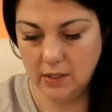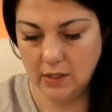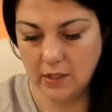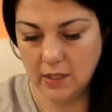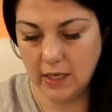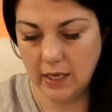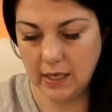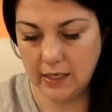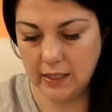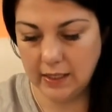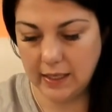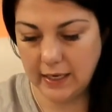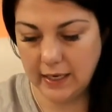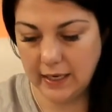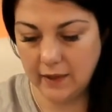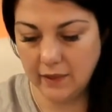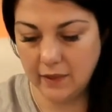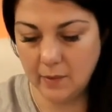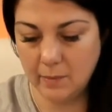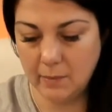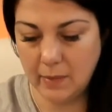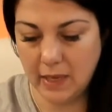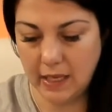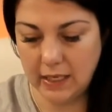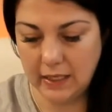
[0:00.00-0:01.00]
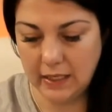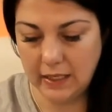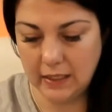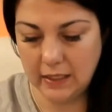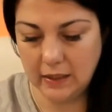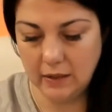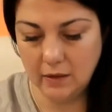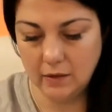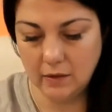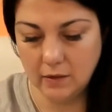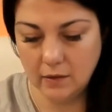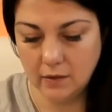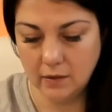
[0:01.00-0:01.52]
I like the
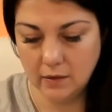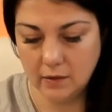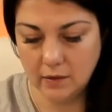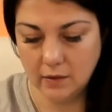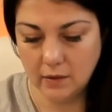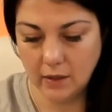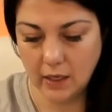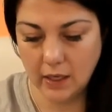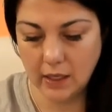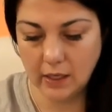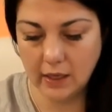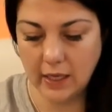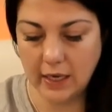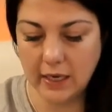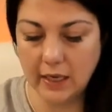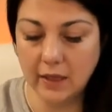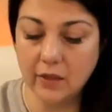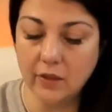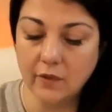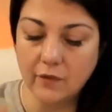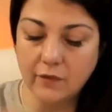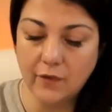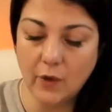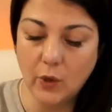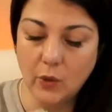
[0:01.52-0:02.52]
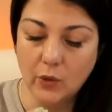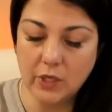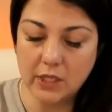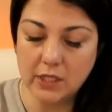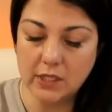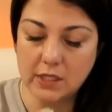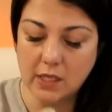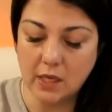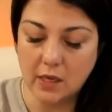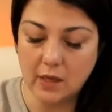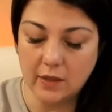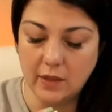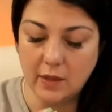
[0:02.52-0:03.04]
money. I like the
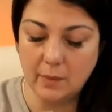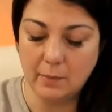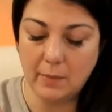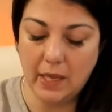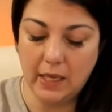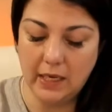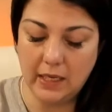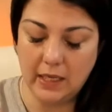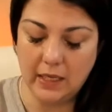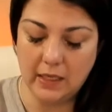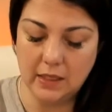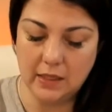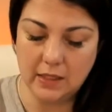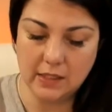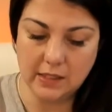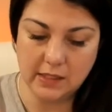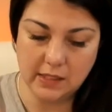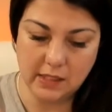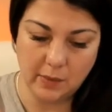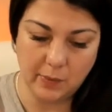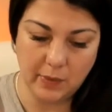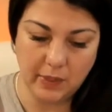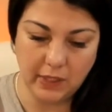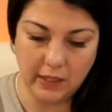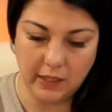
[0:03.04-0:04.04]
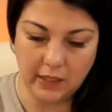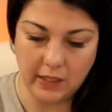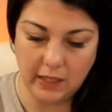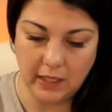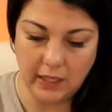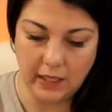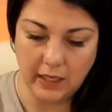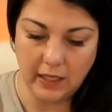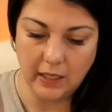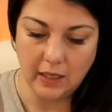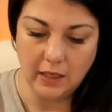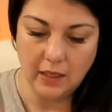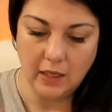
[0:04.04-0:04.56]
focus on the money and the
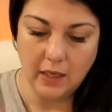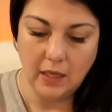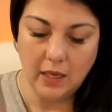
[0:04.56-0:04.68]
stability